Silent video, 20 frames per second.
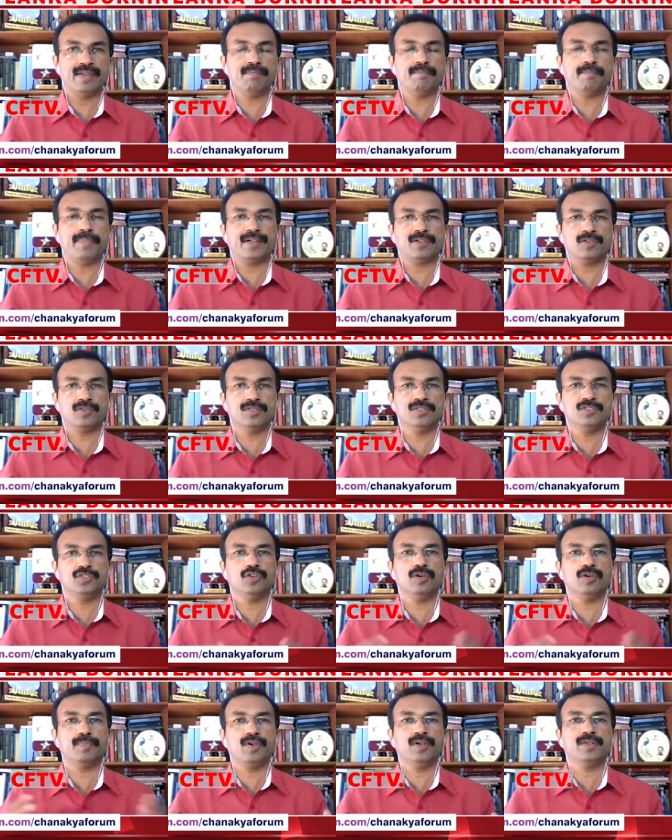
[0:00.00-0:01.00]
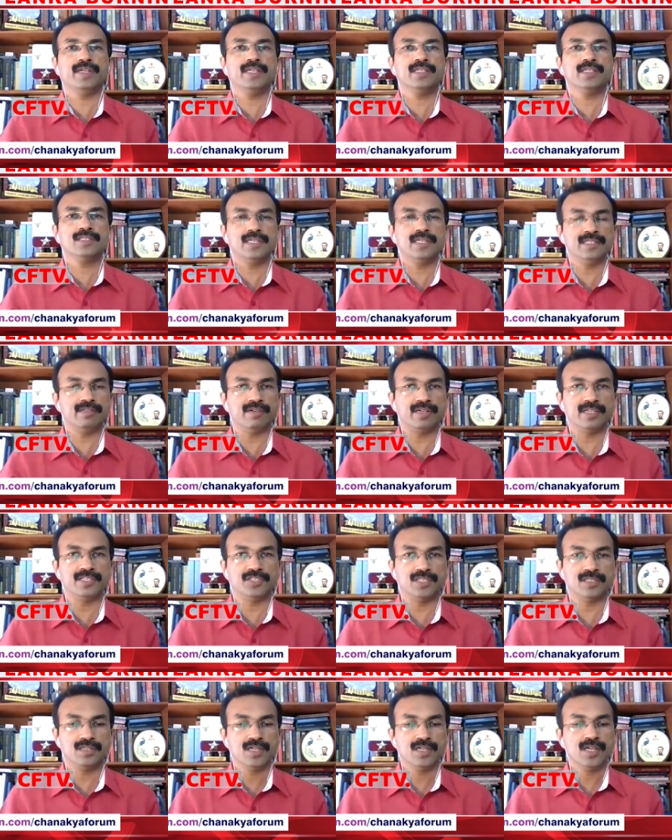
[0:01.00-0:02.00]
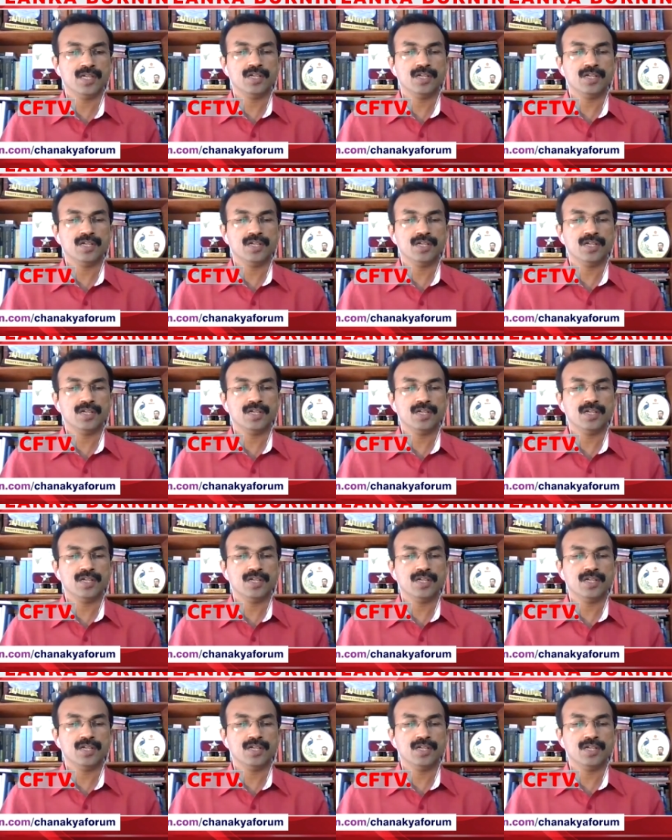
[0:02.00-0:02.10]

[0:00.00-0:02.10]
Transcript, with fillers: impact on the geopolitics in the region.